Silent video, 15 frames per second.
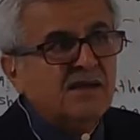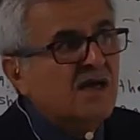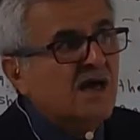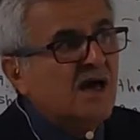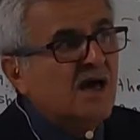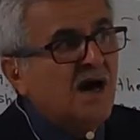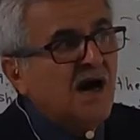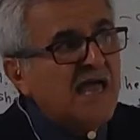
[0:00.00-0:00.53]

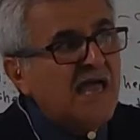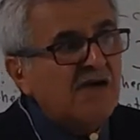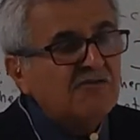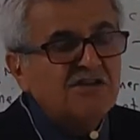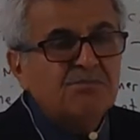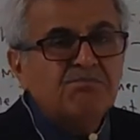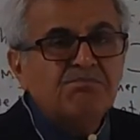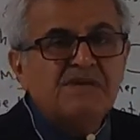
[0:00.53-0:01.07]
I
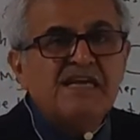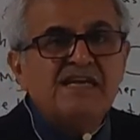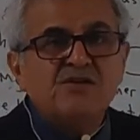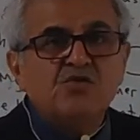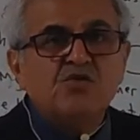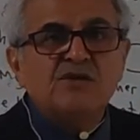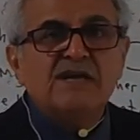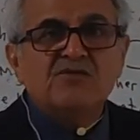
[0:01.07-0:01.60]
haven't been
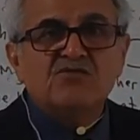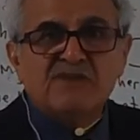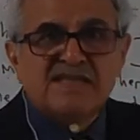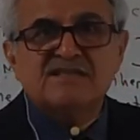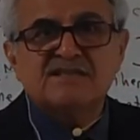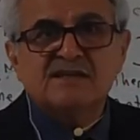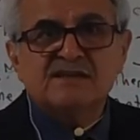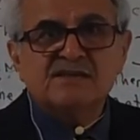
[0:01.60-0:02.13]
to that
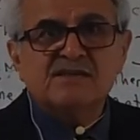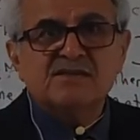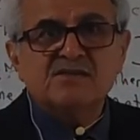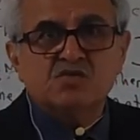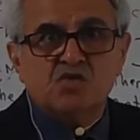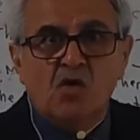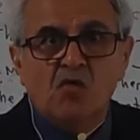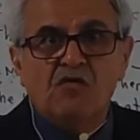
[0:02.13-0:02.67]
restaurant
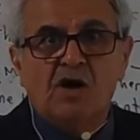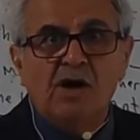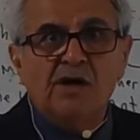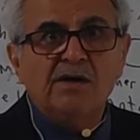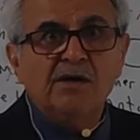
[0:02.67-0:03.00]
so far,